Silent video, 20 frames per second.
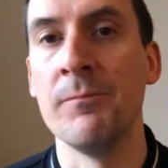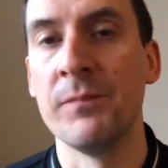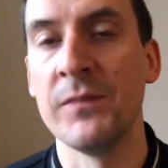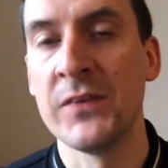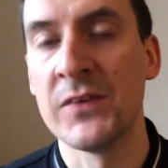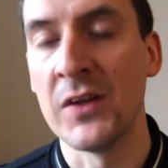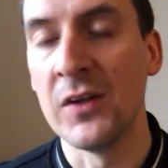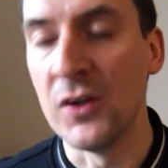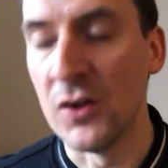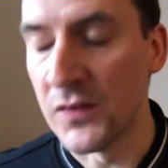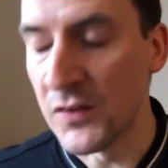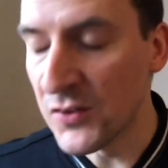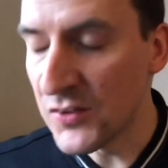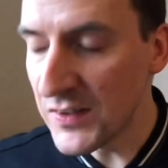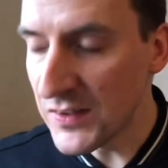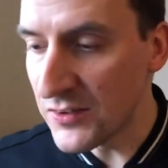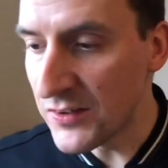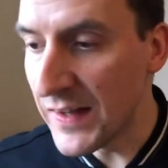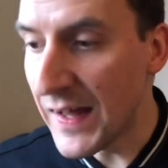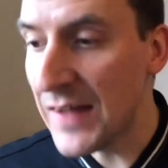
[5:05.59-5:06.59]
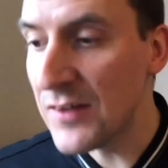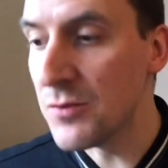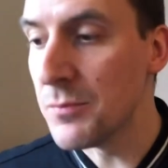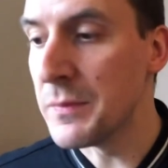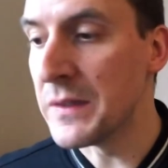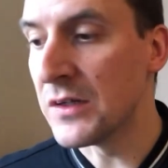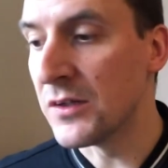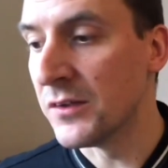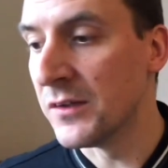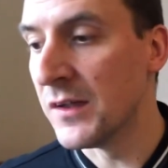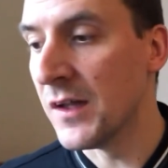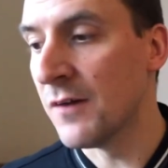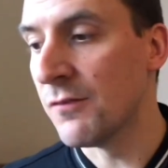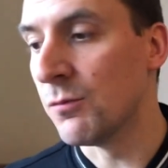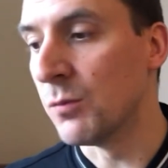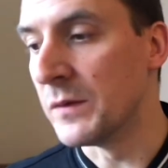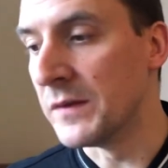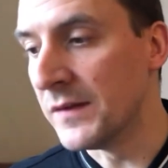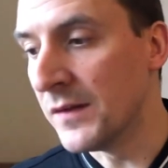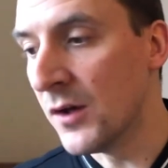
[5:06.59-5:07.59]
So look, the season hasn't been good enough.
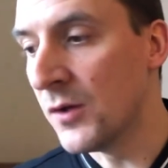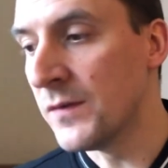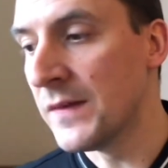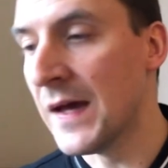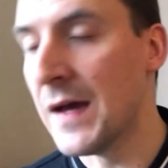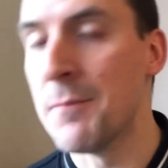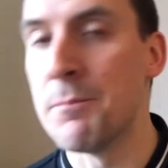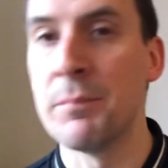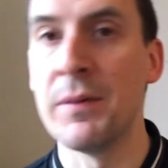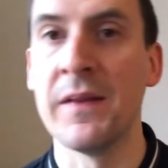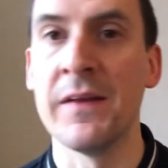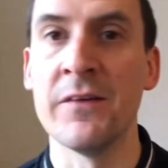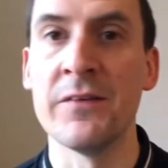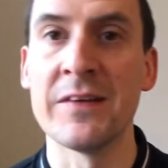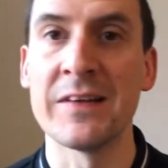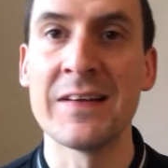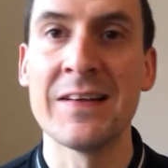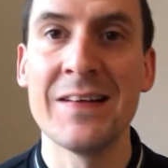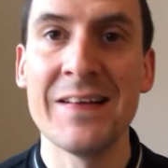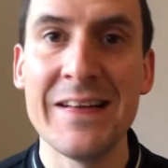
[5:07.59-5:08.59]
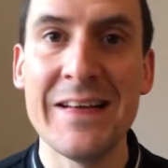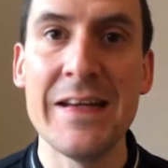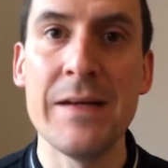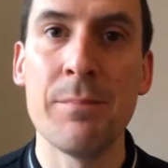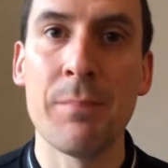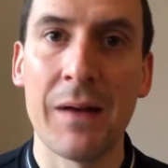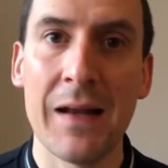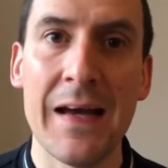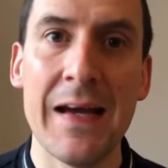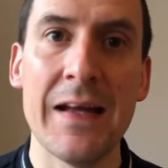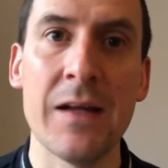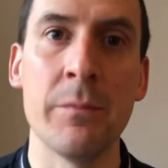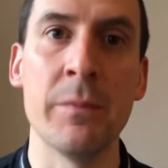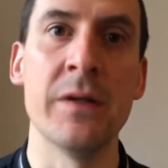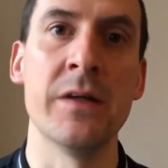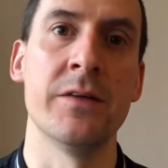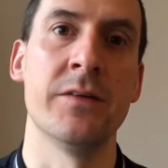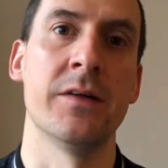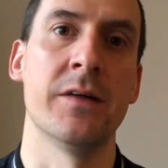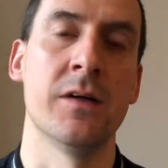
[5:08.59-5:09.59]
We know that, but there is a clear plan
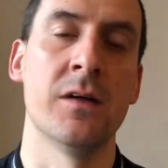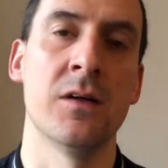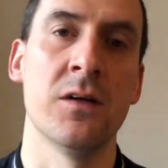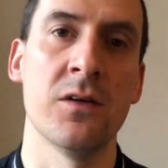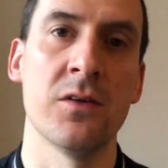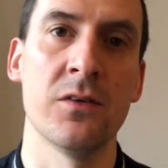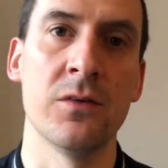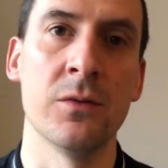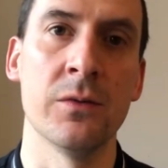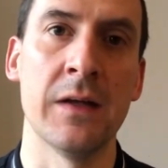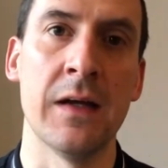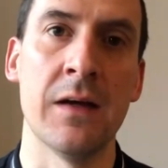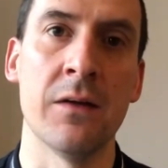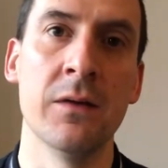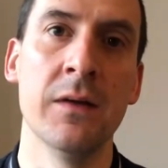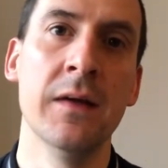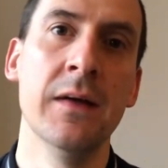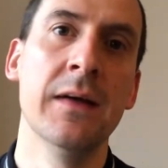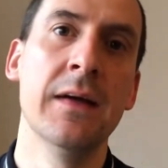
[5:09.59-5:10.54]
emerging at Arsenal now.